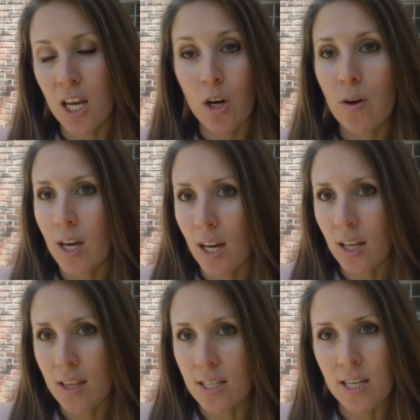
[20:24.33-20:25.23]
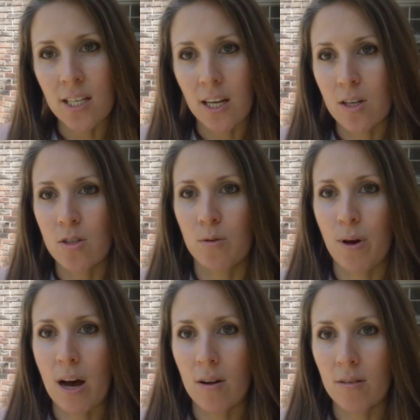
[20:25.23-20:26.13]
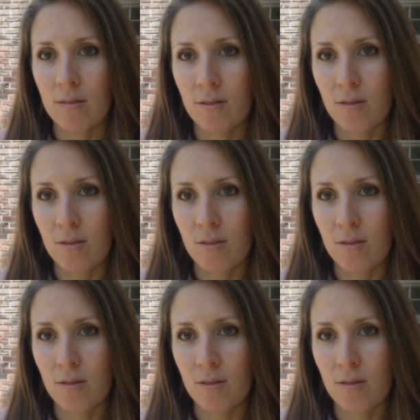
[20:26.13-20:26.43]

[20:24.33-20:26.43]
hearing the details about